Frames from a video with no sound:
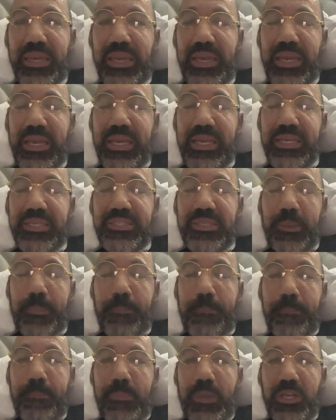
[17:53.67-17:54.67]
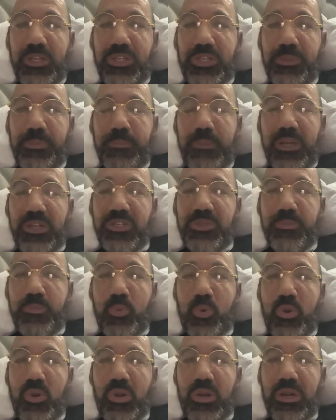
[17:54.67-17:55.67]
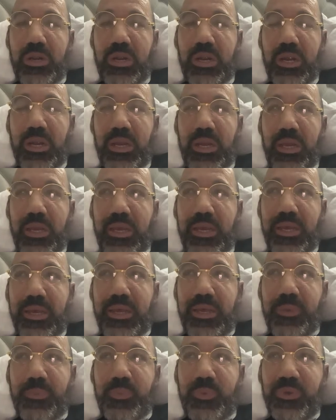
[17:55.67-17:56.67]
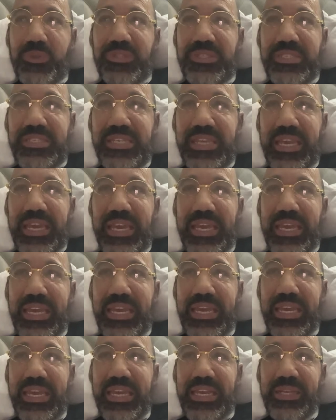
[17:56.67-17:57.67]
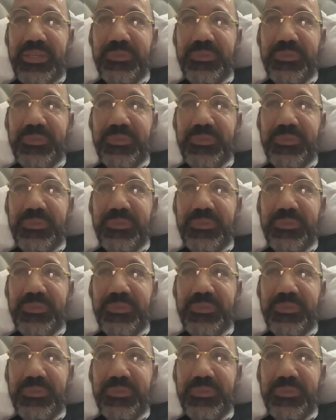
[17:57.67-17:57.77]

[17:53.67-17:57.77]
is much, much more, we'll say,